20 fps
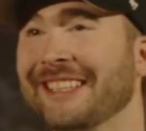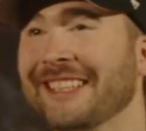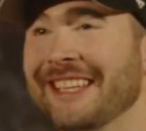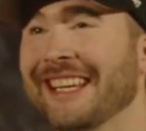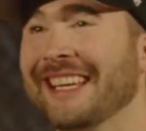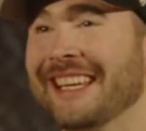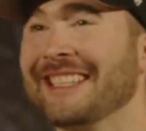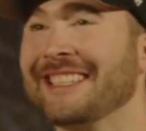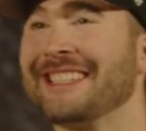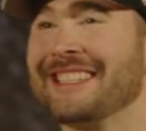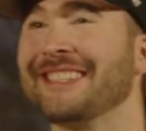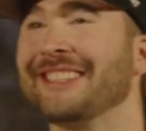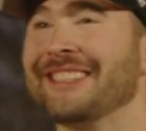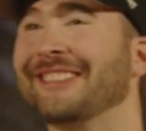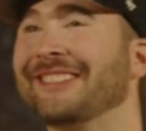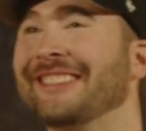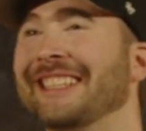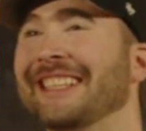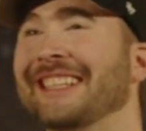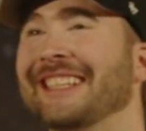And
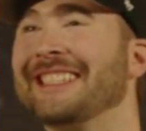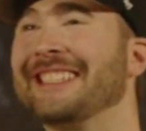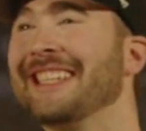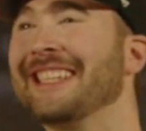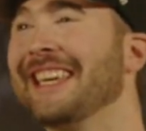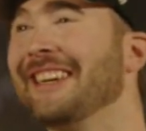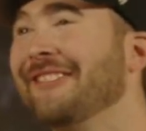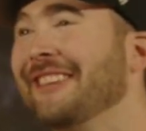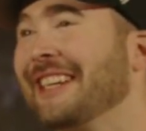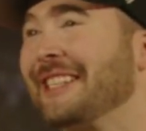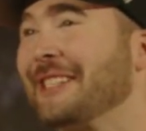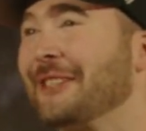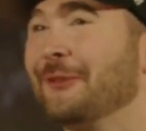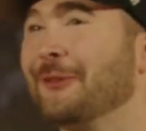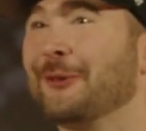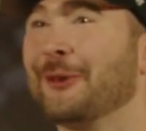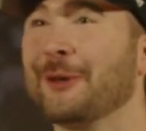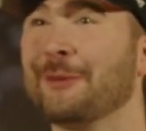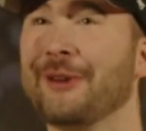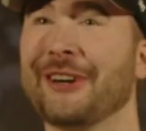so today we get to
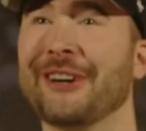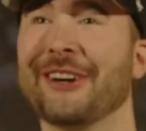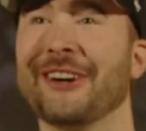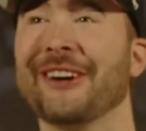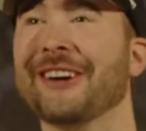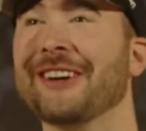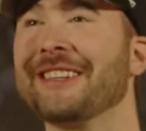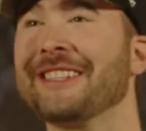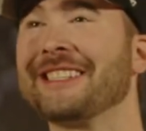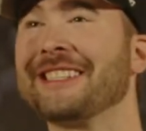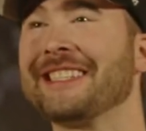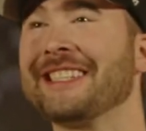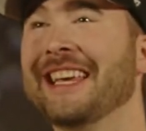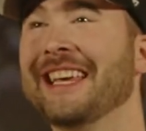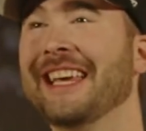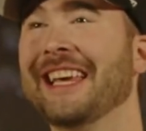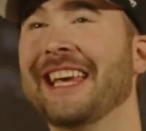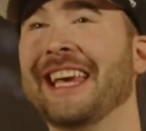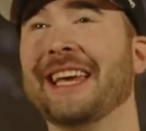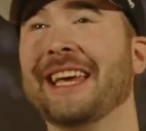warm our hearts,
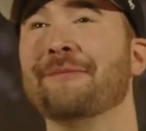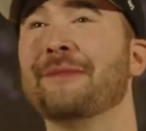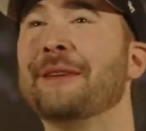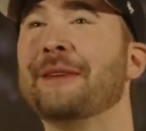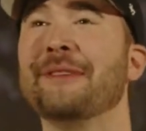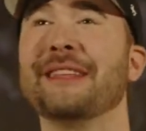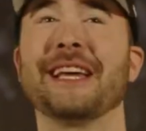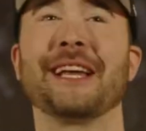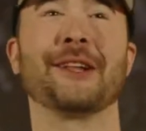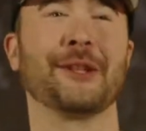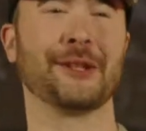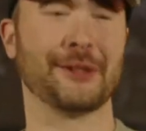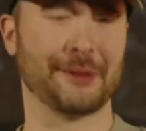and maybe that'll